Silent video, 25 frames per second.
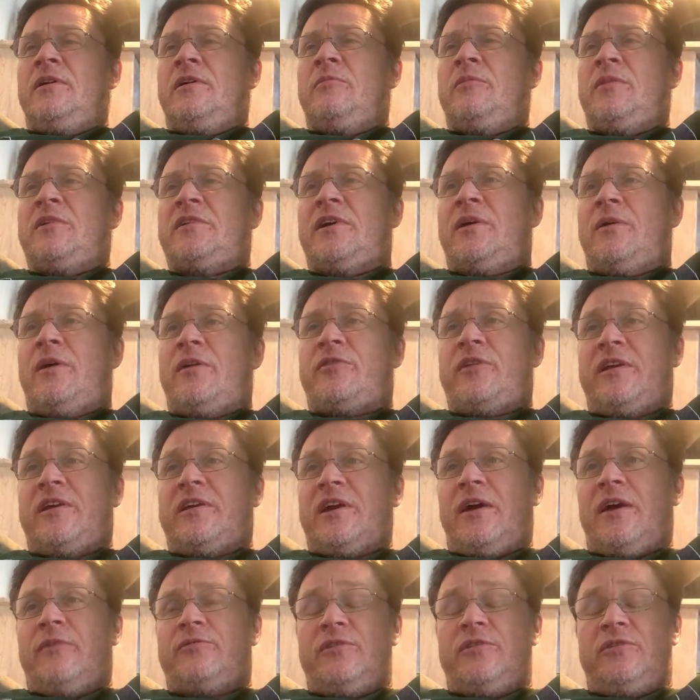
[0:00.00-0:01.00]
But now I think
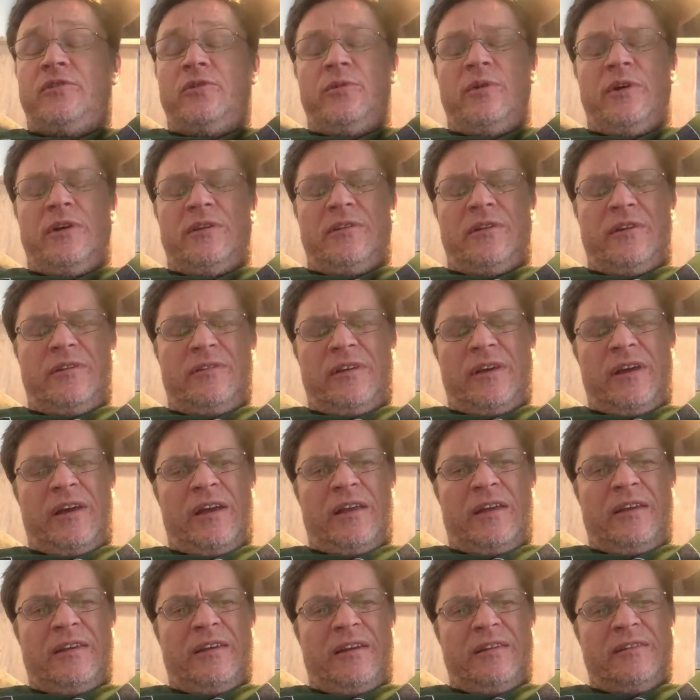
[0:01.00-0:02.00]
I have to do it
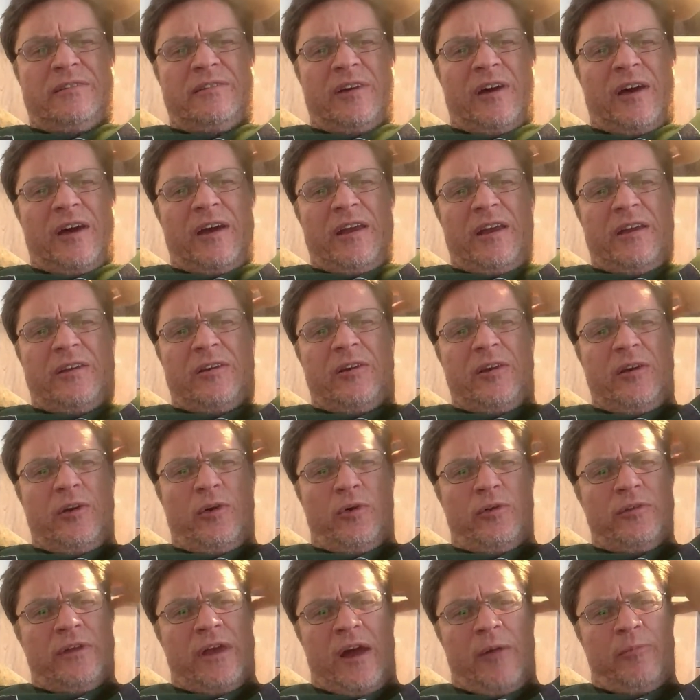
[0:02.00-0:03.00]
the entire
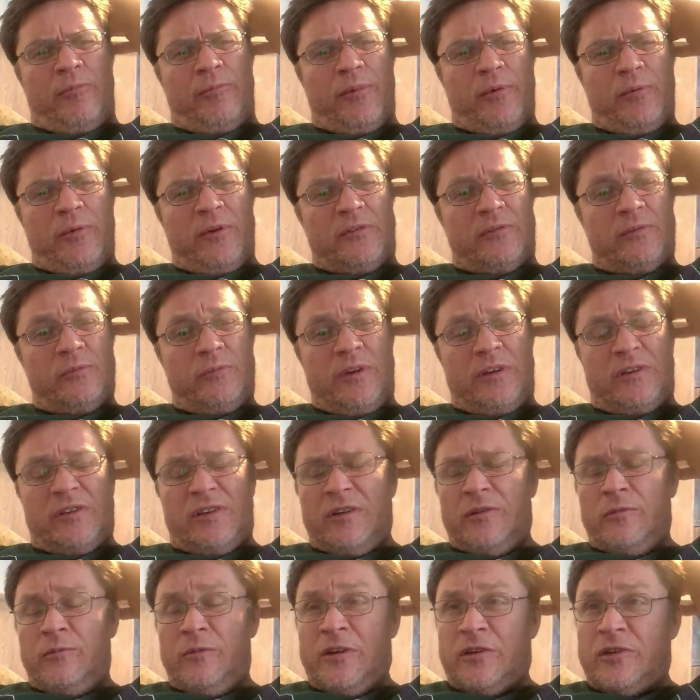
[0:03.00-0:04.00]
Kihon Happo,
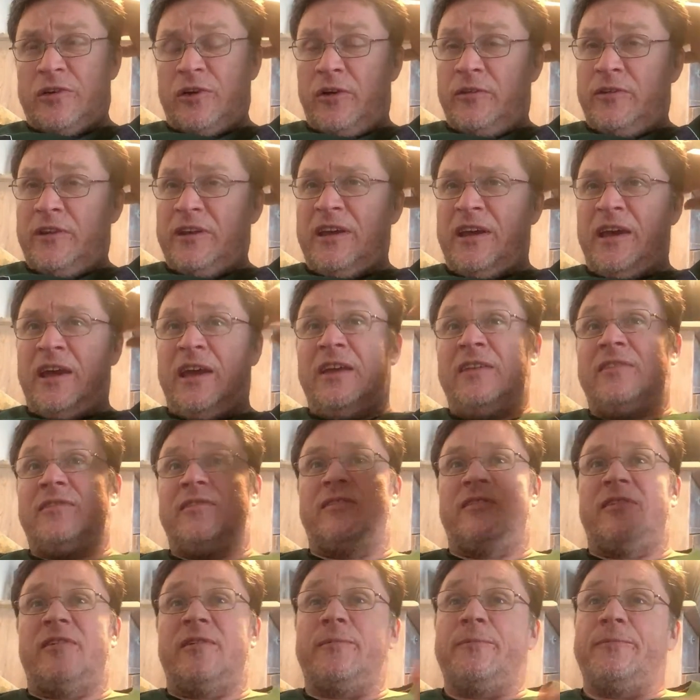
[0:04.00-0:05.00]
which are the
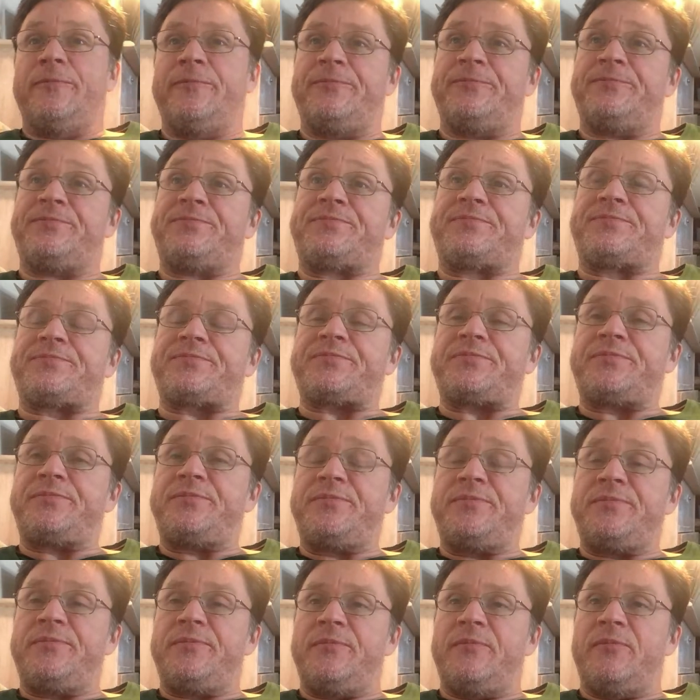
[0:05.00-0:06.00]
8
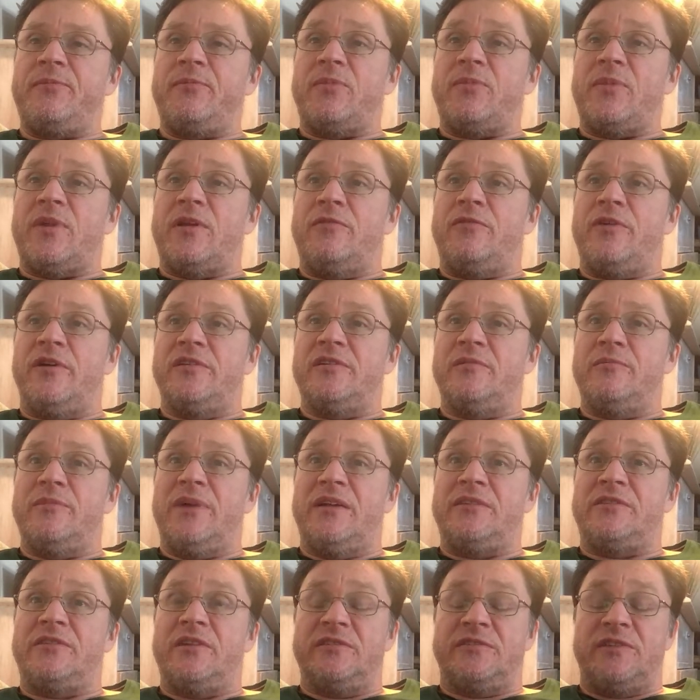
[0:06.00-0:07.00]

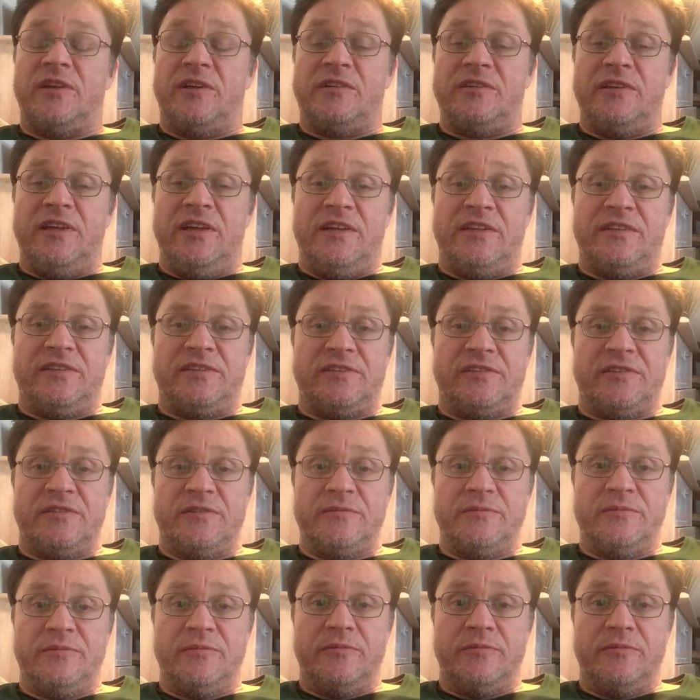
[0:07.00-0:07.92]
fundamental techniques.